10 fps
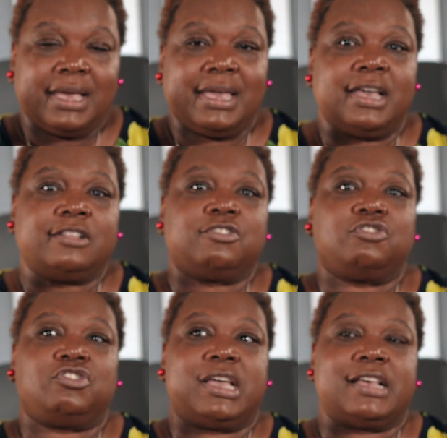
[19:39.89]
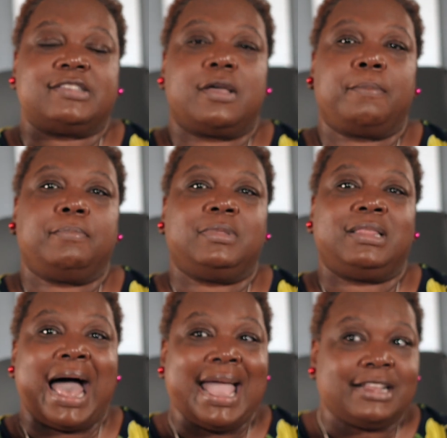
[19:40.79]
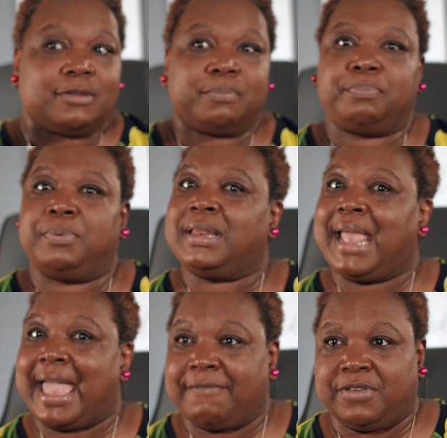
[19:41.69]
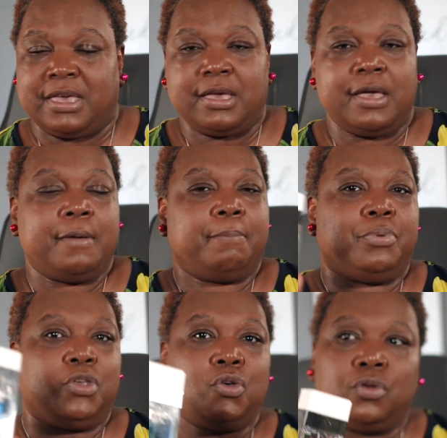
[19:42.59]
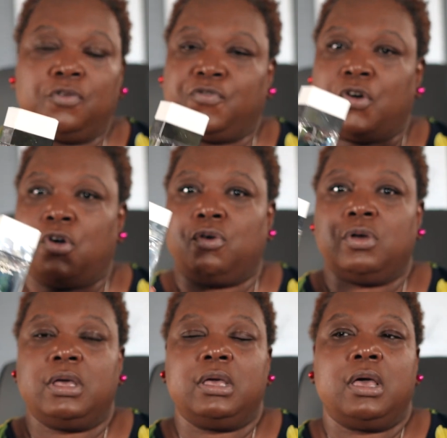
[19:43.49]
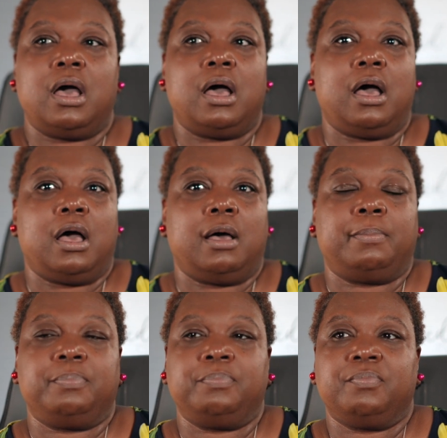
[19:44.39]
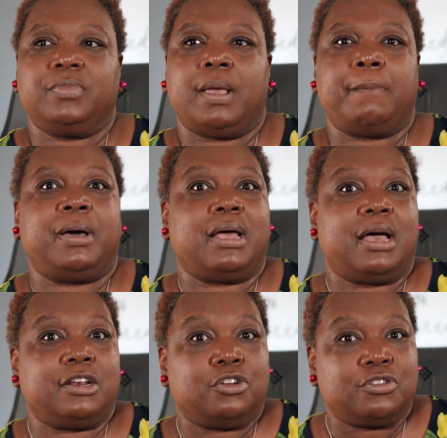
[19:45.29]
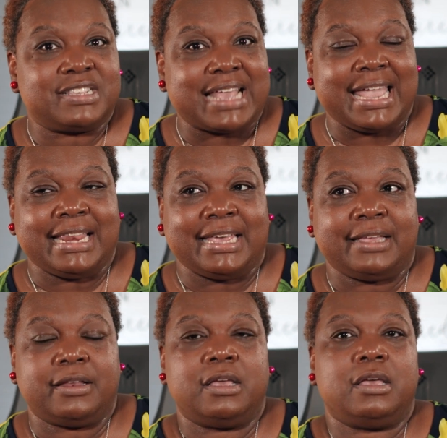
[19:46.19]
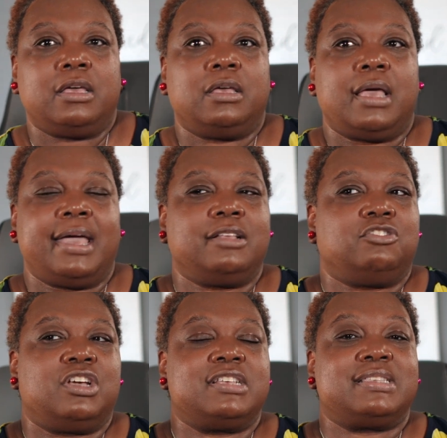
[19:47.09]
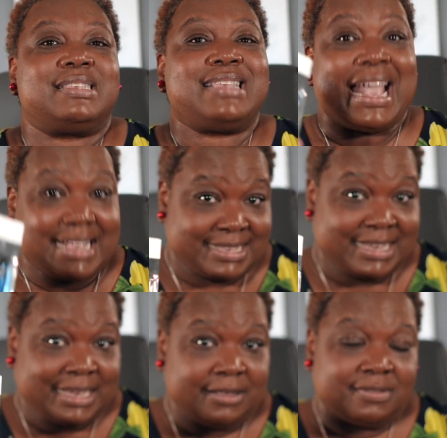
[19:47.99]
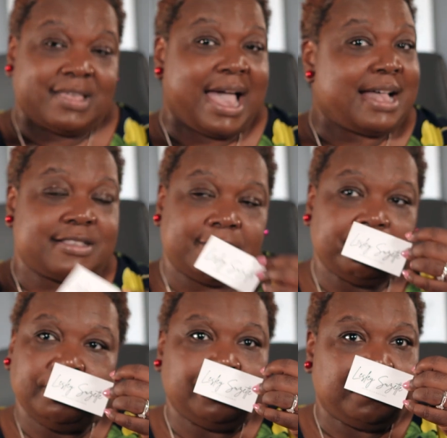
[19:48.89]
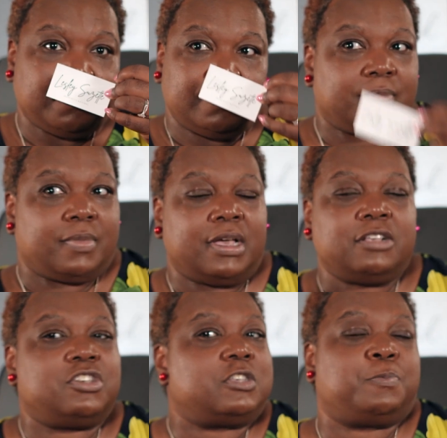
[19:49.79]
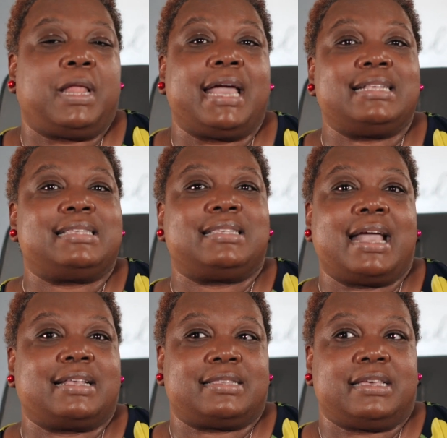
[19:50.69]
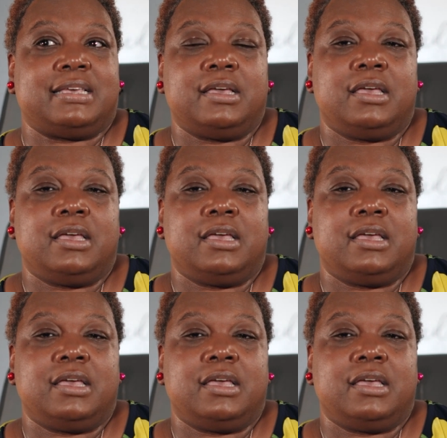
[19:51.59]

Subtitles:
It's just light but heavy, beautiful, but understated, and just sexy. It's just plain sexy.